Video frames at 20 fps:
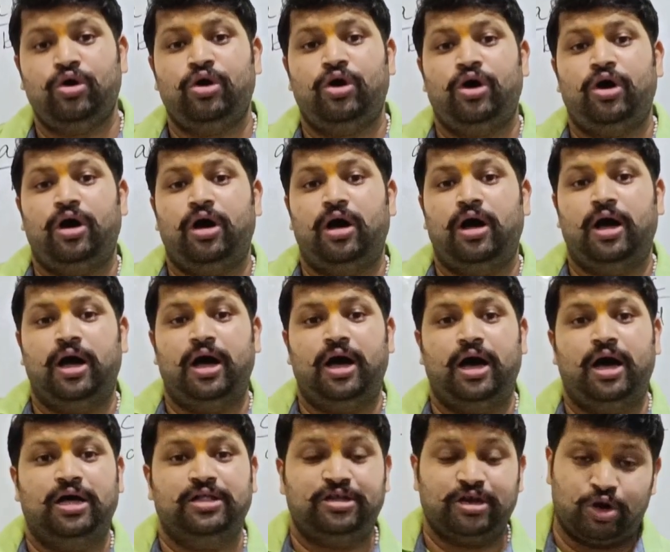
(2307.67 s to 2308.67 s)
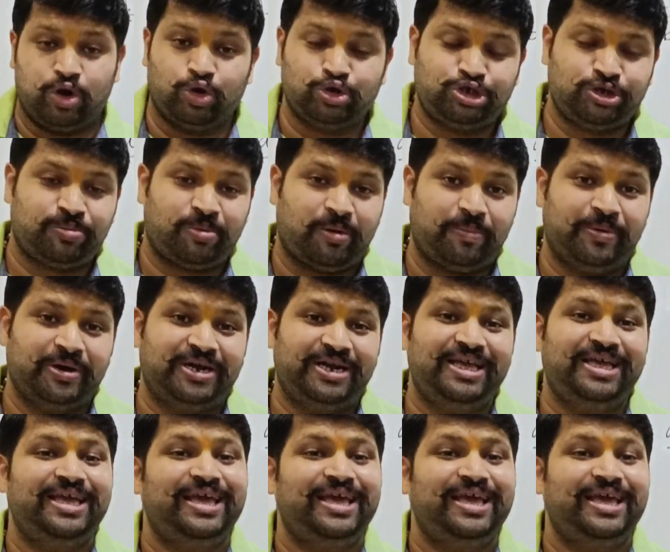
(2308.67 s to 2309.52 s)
the closure property